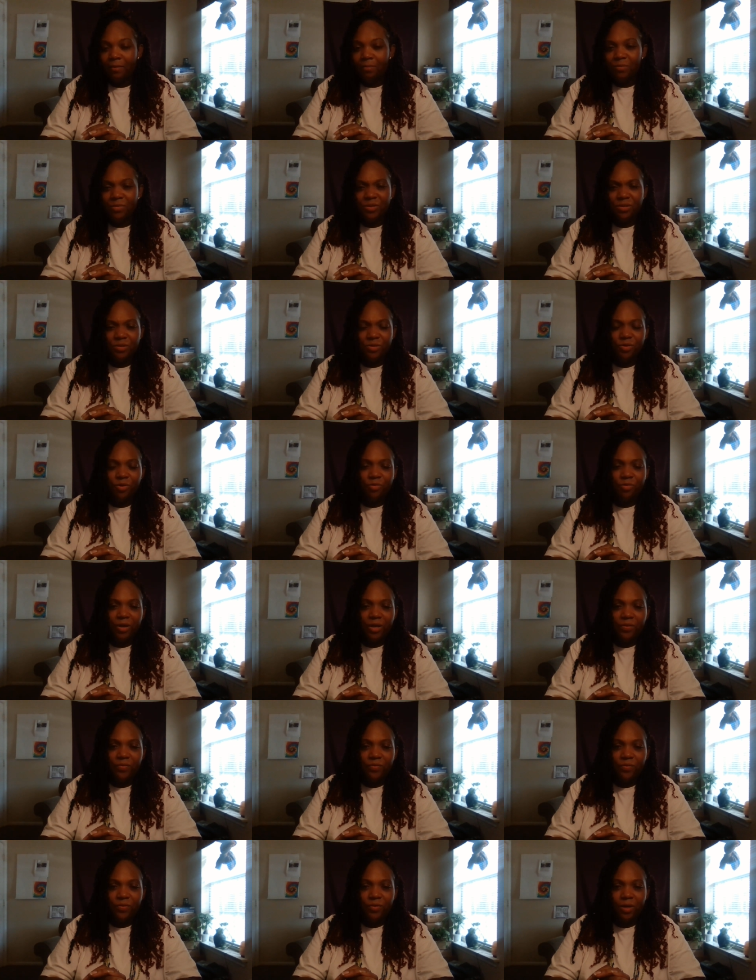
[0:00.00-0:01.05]
I'm just
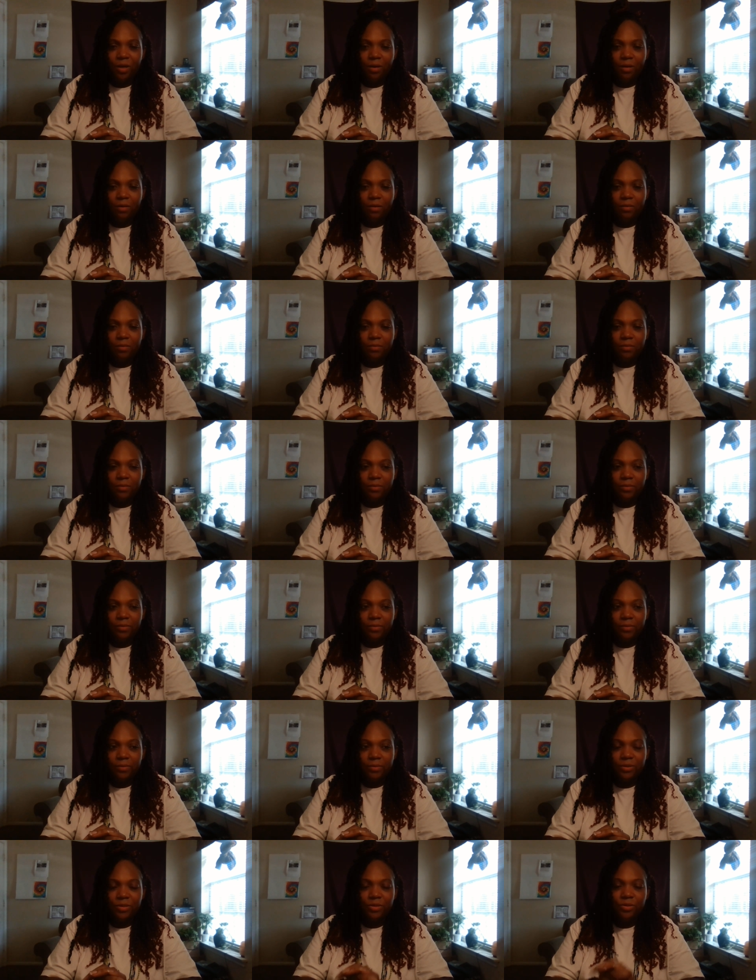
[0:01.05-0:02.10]
grateful, y'all.
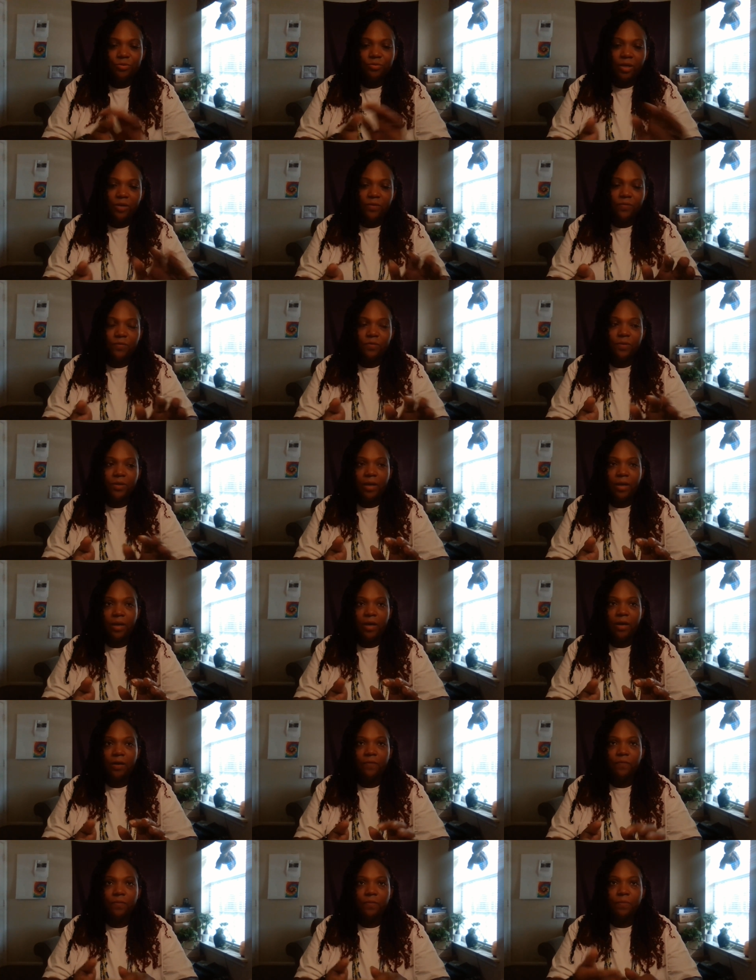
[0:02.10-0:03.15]
Just grateful to
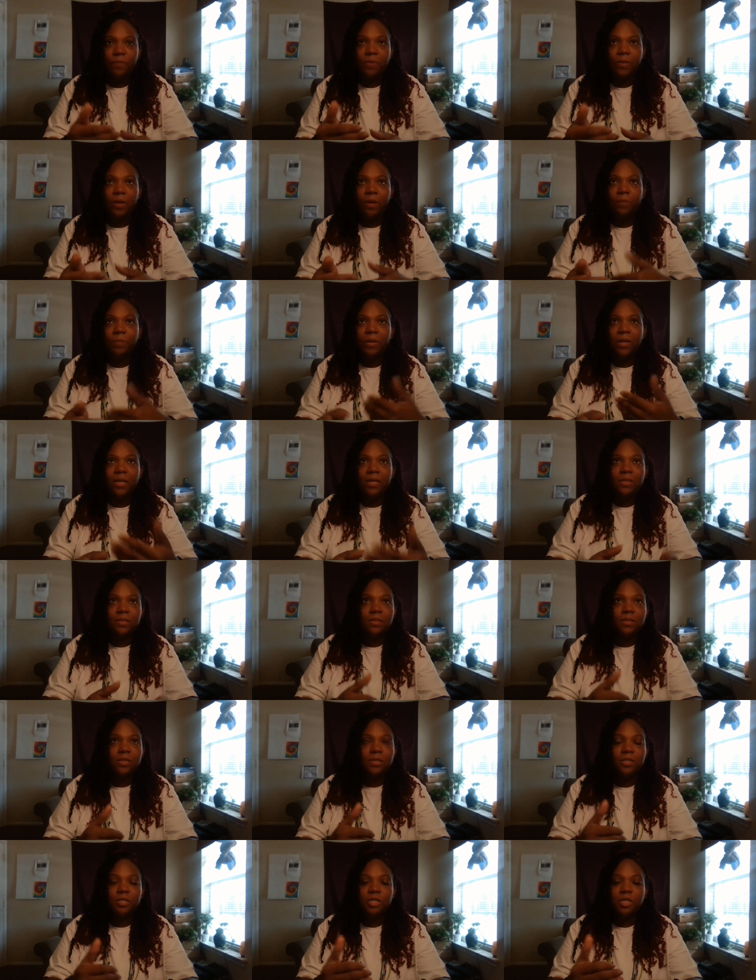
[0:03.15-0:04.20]
have a, a place
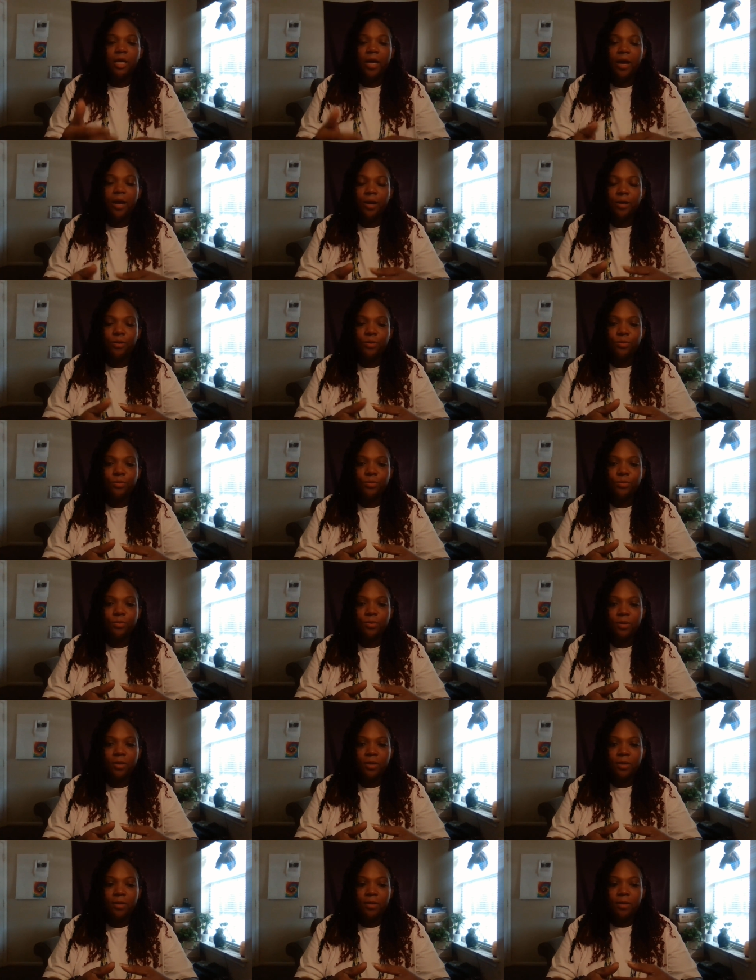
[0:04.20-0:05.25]
to channel
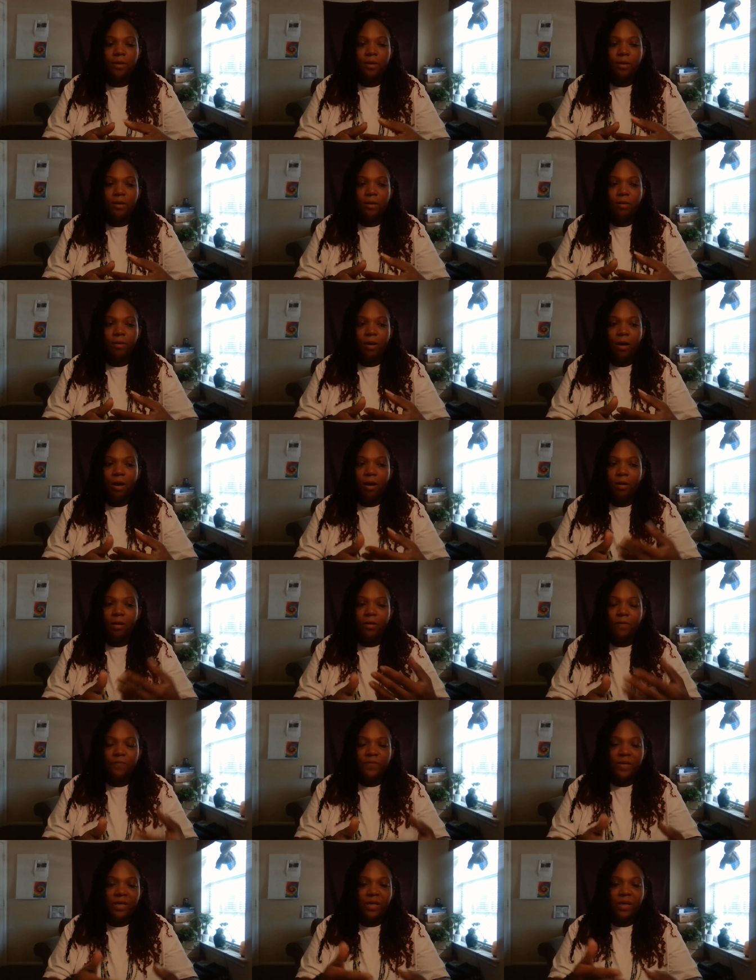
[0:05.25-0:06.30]
all
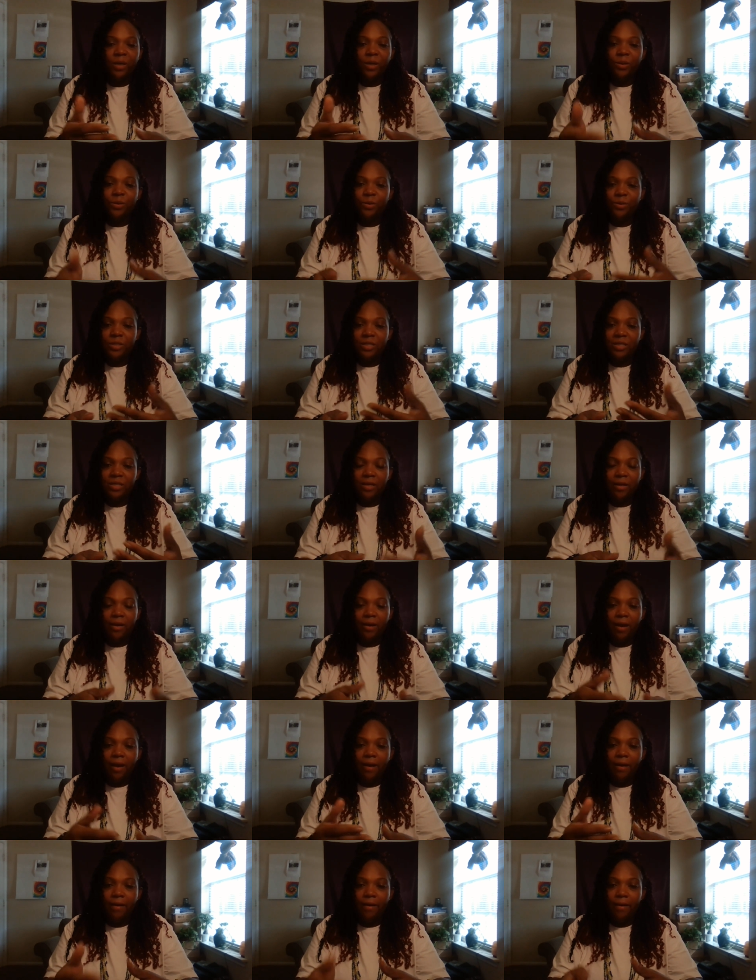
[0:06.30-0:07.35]
of the energy that
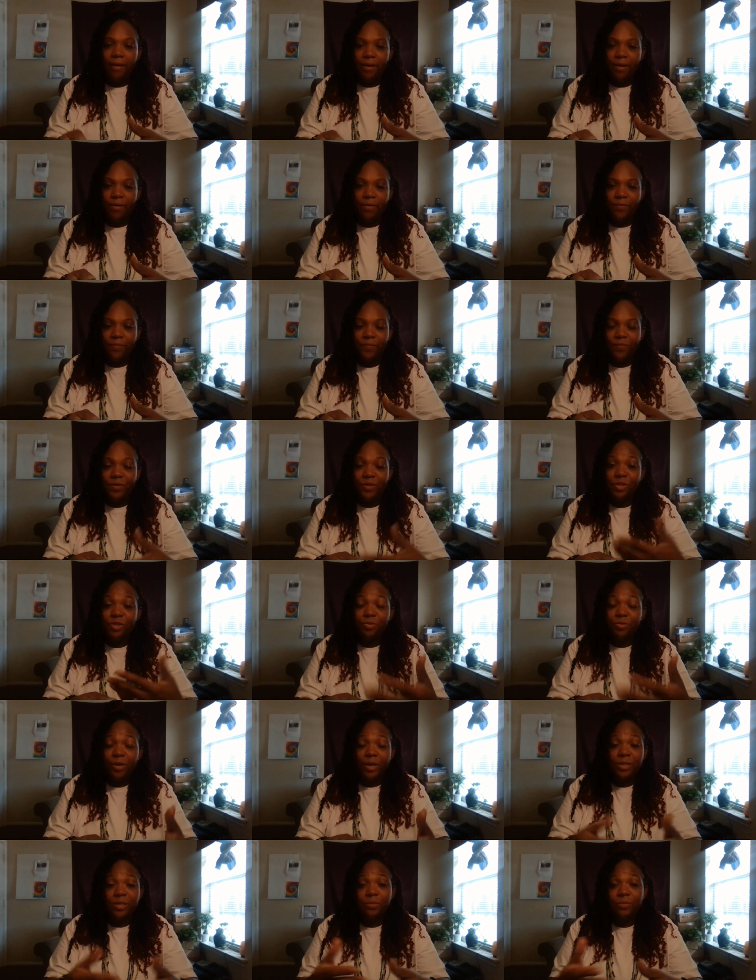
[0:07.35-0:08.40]
I have to
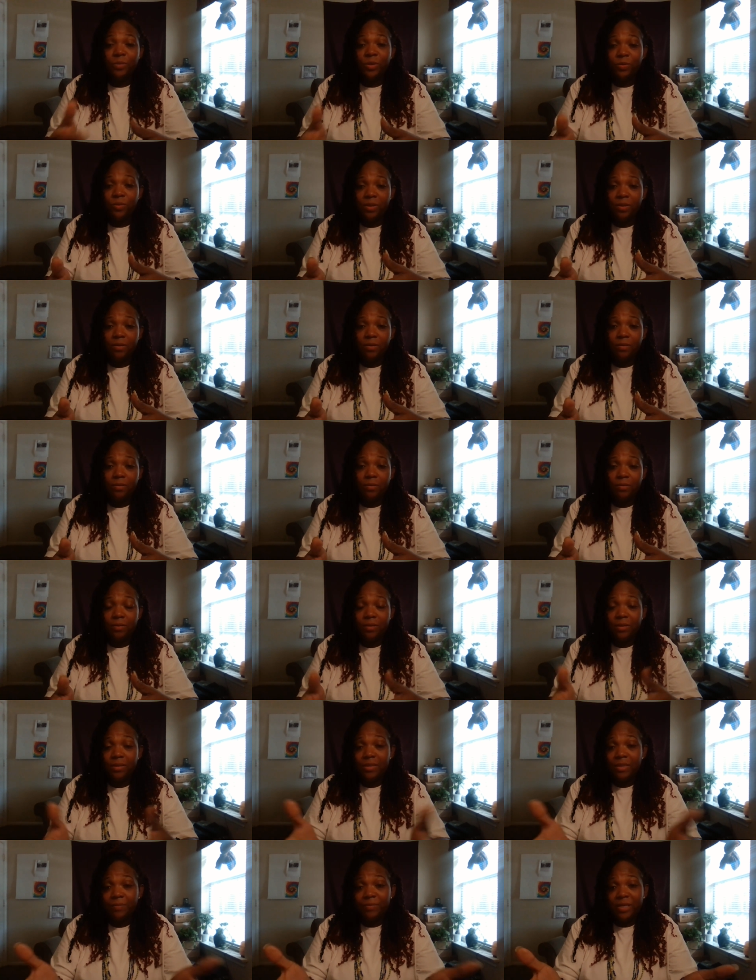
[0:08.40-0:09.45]
transmute it.
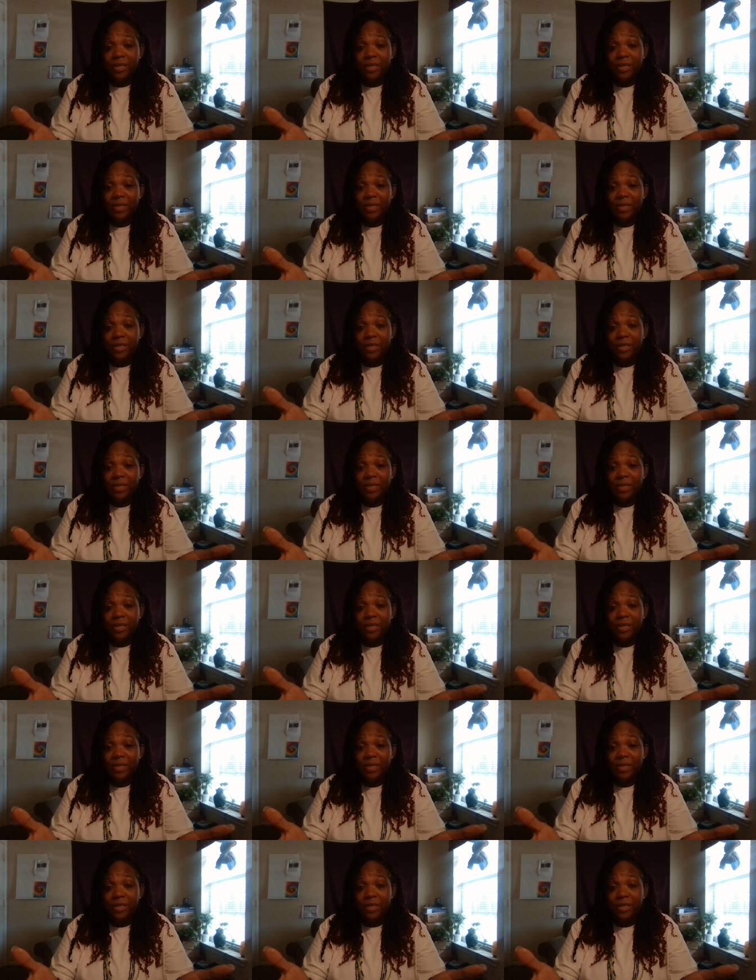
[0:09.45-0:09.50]
Because I'm